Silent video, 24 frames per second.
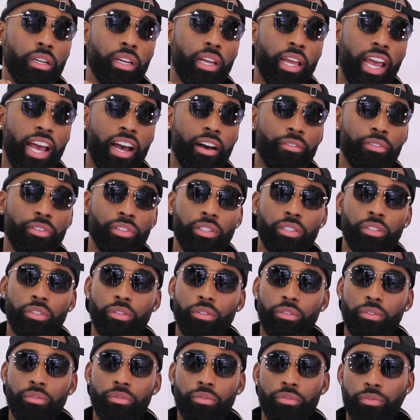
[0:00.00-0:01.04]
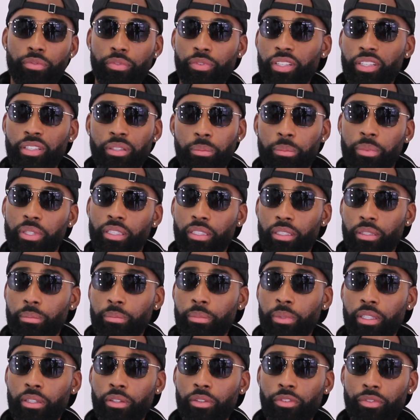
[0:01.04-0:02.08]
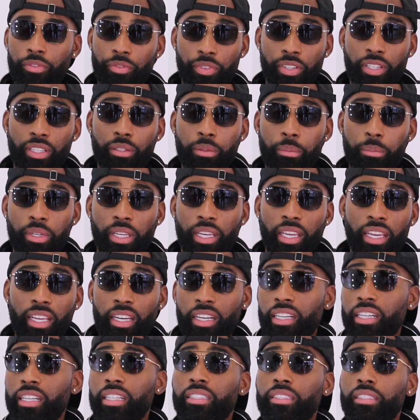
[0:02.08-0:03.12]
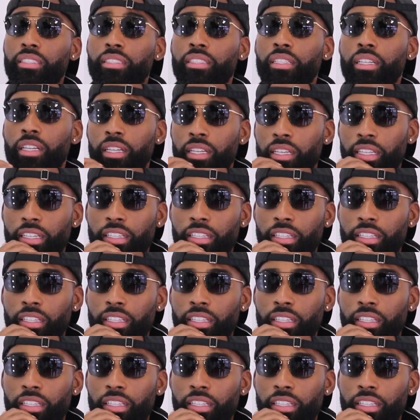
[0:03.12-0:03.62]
have a little venom in them, venom in us.